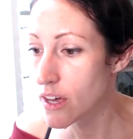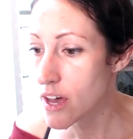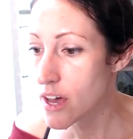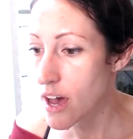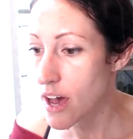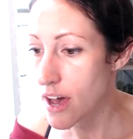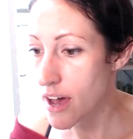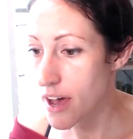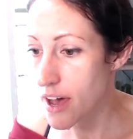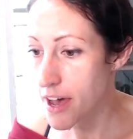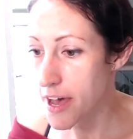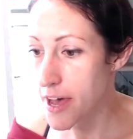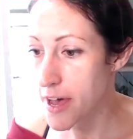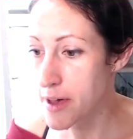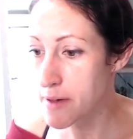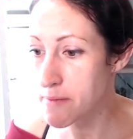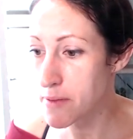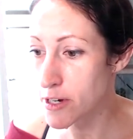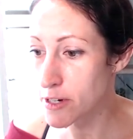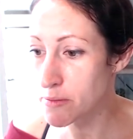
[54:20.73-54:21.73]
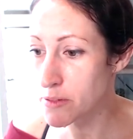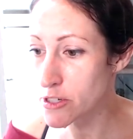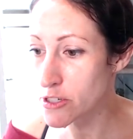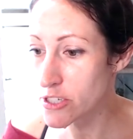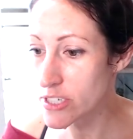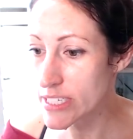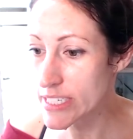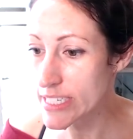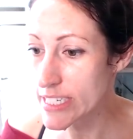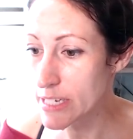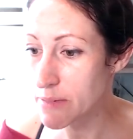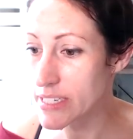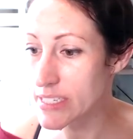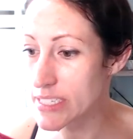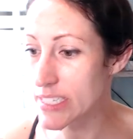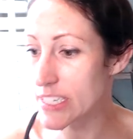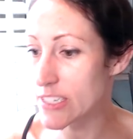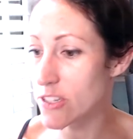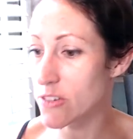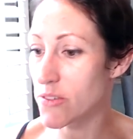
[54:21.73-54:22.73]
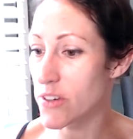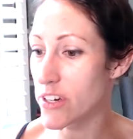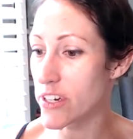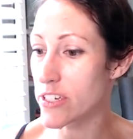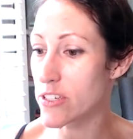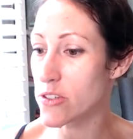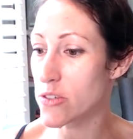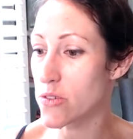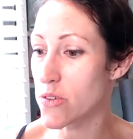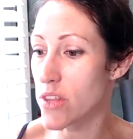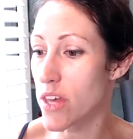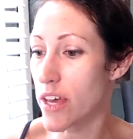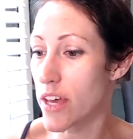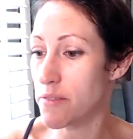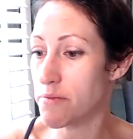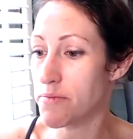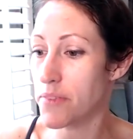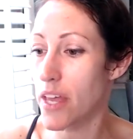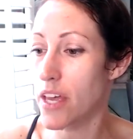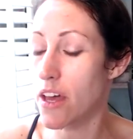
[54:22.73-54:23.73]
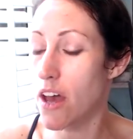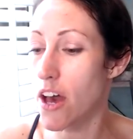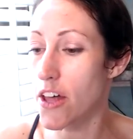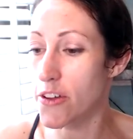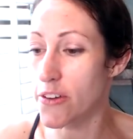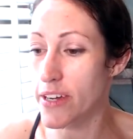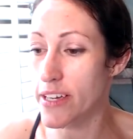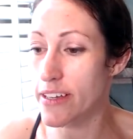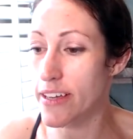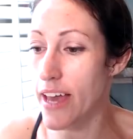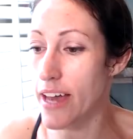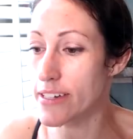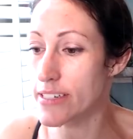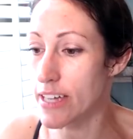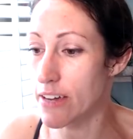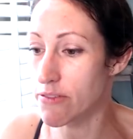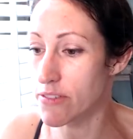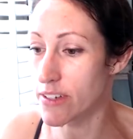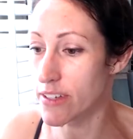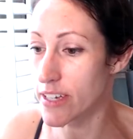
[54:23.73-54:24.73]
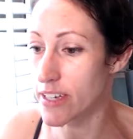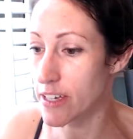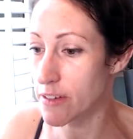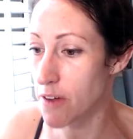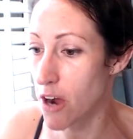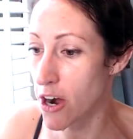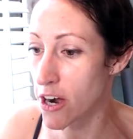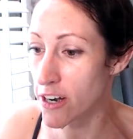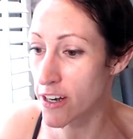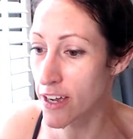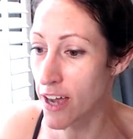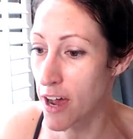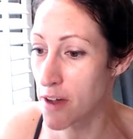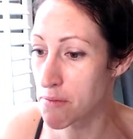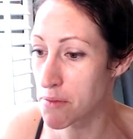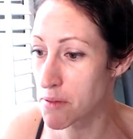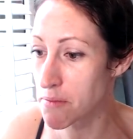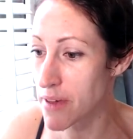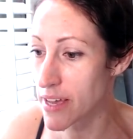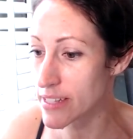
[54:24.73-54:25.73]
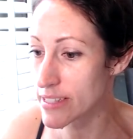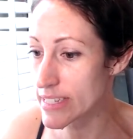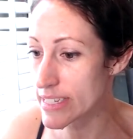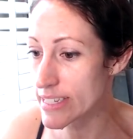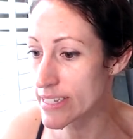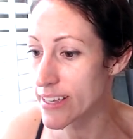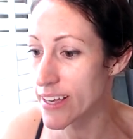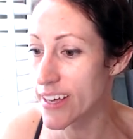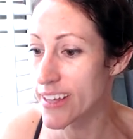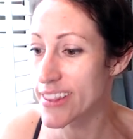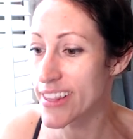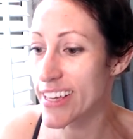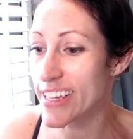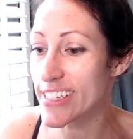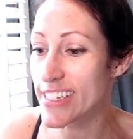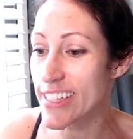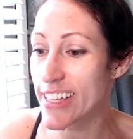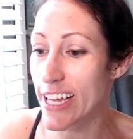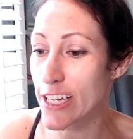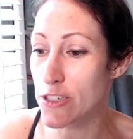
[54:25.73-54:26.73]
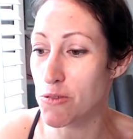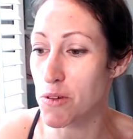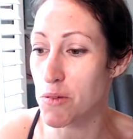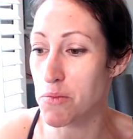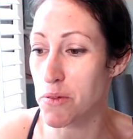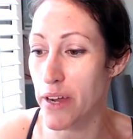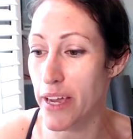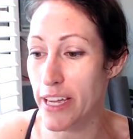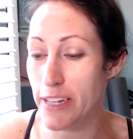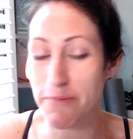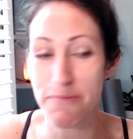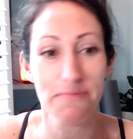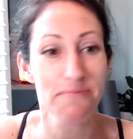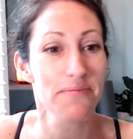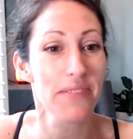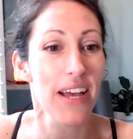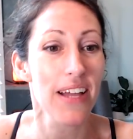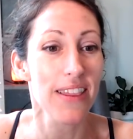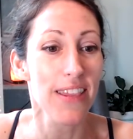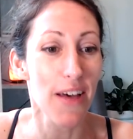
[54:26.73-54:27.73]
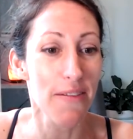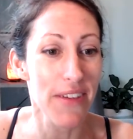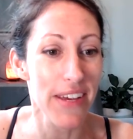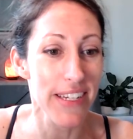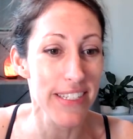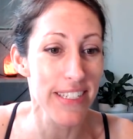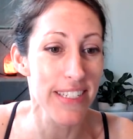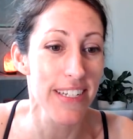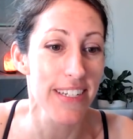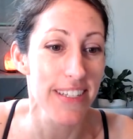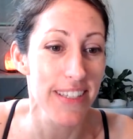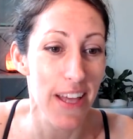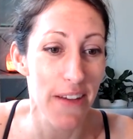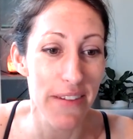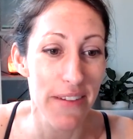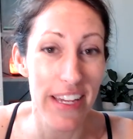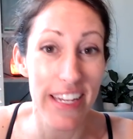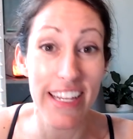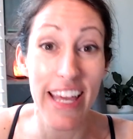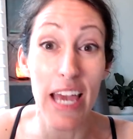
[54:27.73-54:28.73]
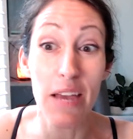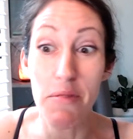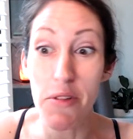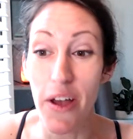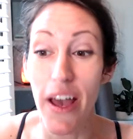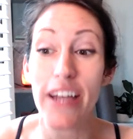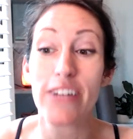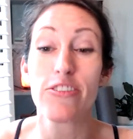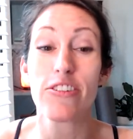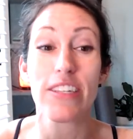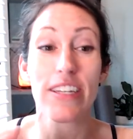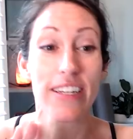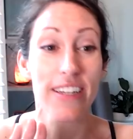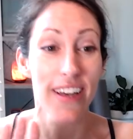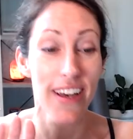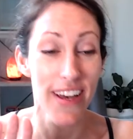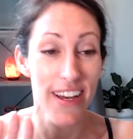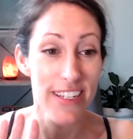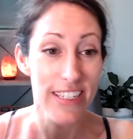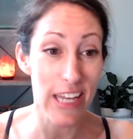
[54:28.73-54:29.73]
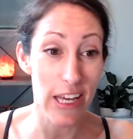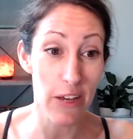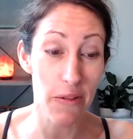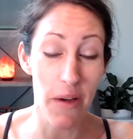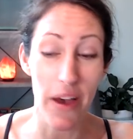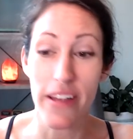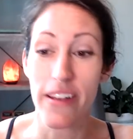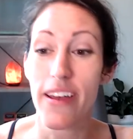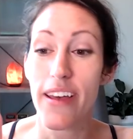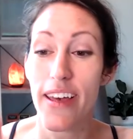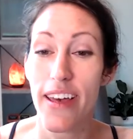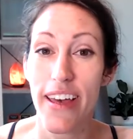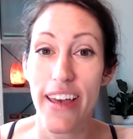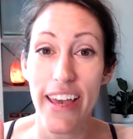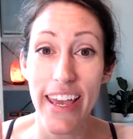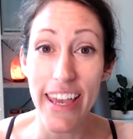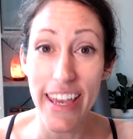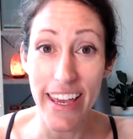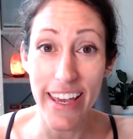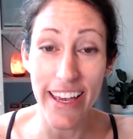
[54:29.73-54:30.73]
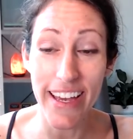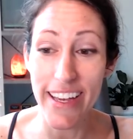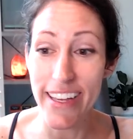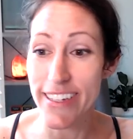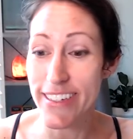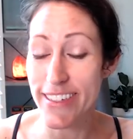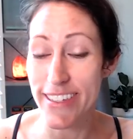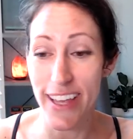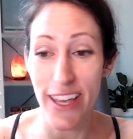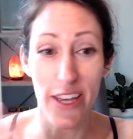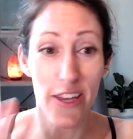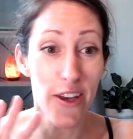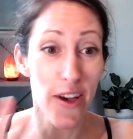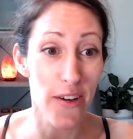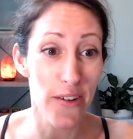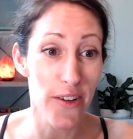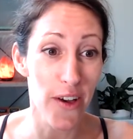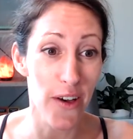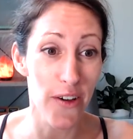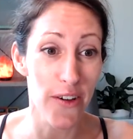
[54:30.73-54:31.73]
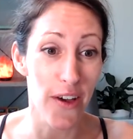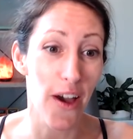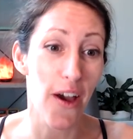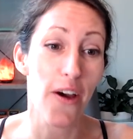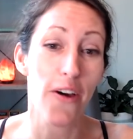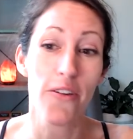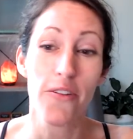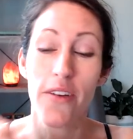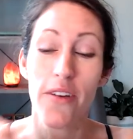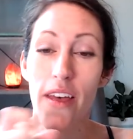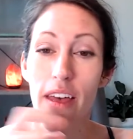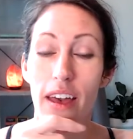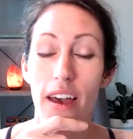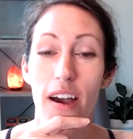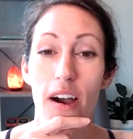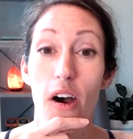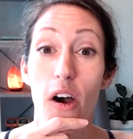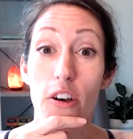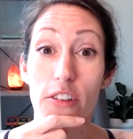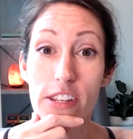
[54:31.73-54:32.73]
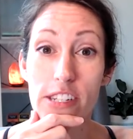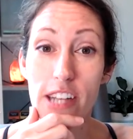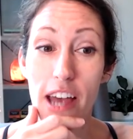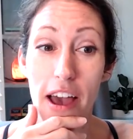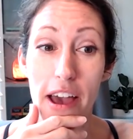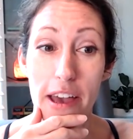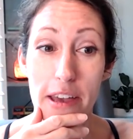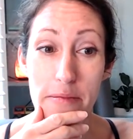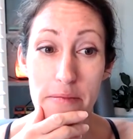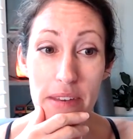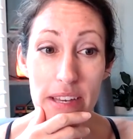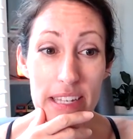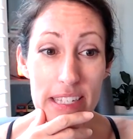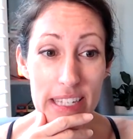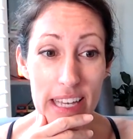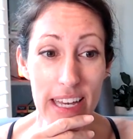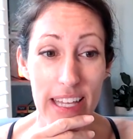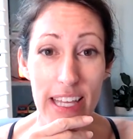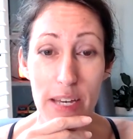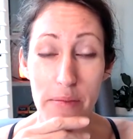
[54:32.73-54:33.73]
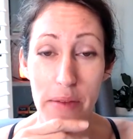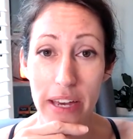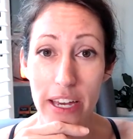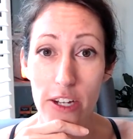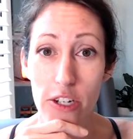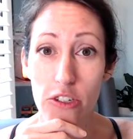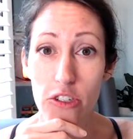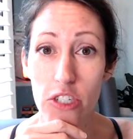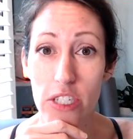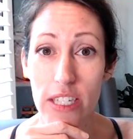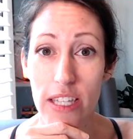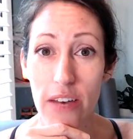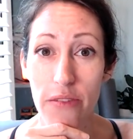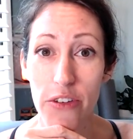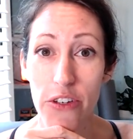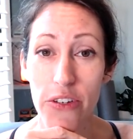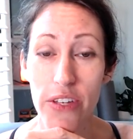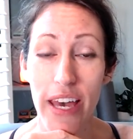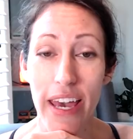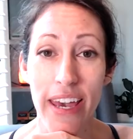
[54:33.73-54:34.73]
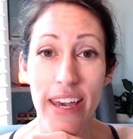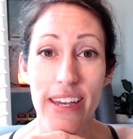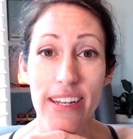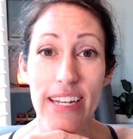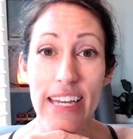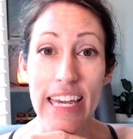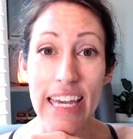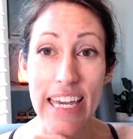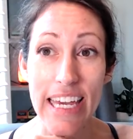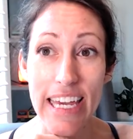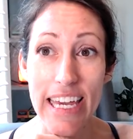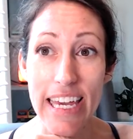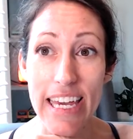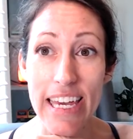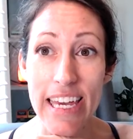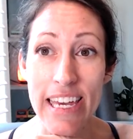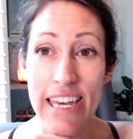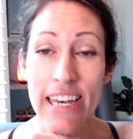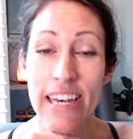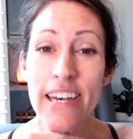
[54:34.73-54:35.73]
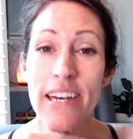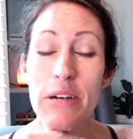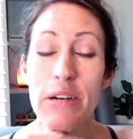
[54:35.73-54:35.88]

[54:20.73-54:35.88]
Um, emergency mandalas are very soothing and coloring. Yeah, definitely. Art complements the intellectual brain. Love it. Love it. Gabriel, actually, tell you what, he is like go, go, go all the time. He's got like my energy level and he